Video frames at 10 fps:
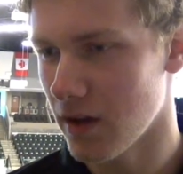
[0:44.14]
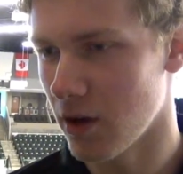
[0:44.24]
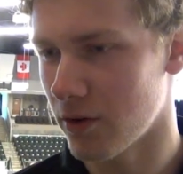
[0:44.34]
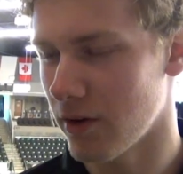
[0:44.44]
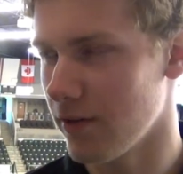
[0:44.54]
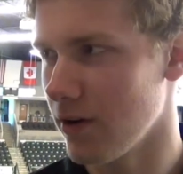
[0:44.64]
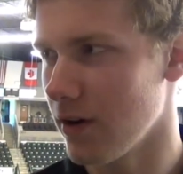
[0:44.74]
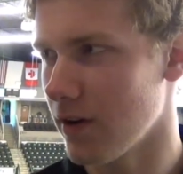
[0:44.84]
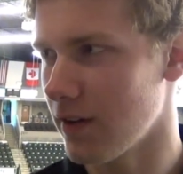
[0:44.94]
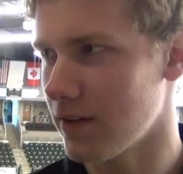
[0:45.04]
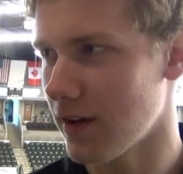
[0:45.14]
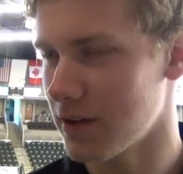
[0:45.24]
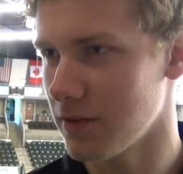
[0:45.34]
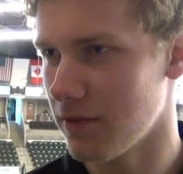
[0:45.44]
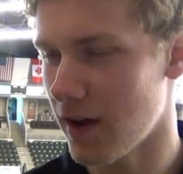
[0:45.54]
Elk River in the
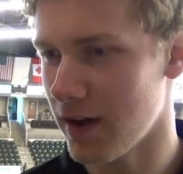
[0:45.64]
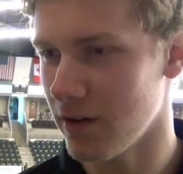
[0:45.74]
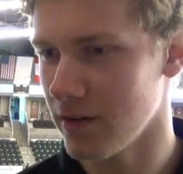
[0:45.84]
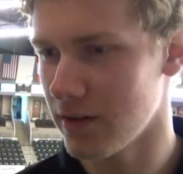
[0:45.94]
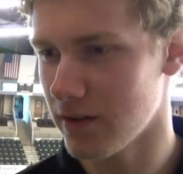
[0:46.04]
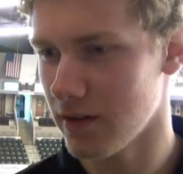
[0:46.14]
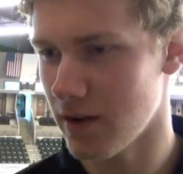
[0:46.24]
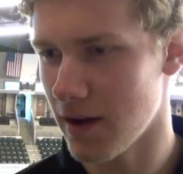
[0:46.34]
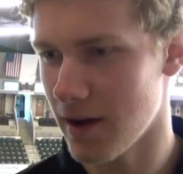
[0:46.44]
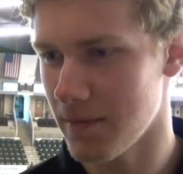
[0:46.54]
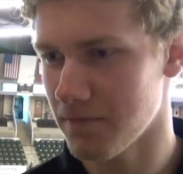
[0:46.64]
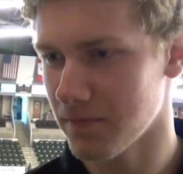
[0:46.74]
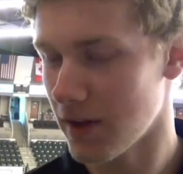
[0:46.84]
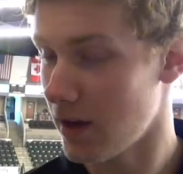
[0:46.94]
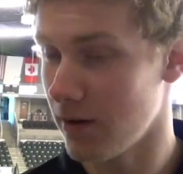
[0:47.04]
section finals, um,
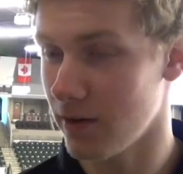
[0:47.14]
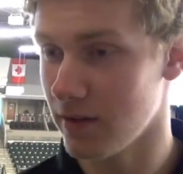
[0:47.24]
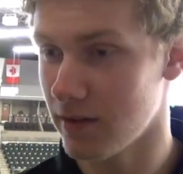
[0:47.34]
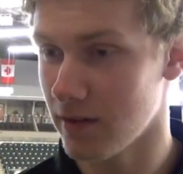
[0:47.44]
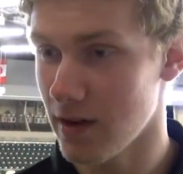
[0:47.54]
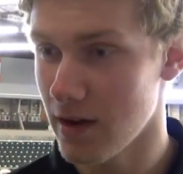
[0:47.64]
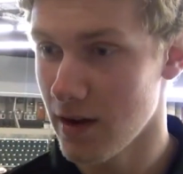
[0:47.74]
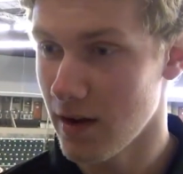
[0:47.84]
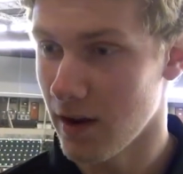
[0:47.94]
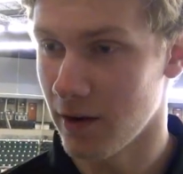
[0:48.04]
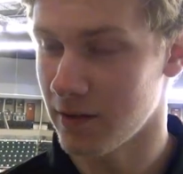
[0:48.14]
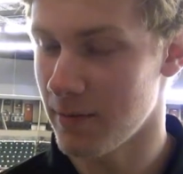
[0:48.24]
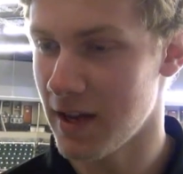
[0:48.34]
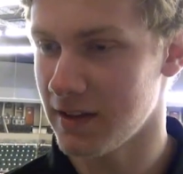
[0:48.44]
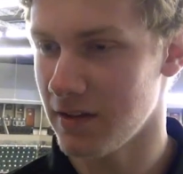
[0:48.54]
and it was it was an
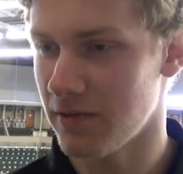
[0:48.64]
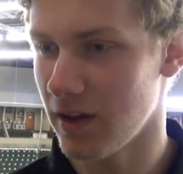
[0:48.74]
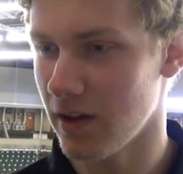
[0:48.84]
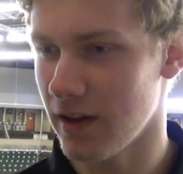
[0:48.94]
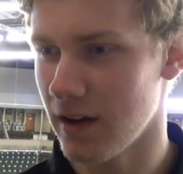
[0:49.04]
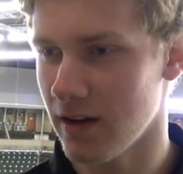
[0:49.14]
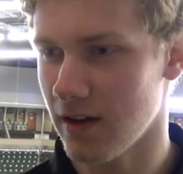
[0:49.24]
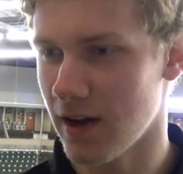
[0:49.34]
amazing feeling.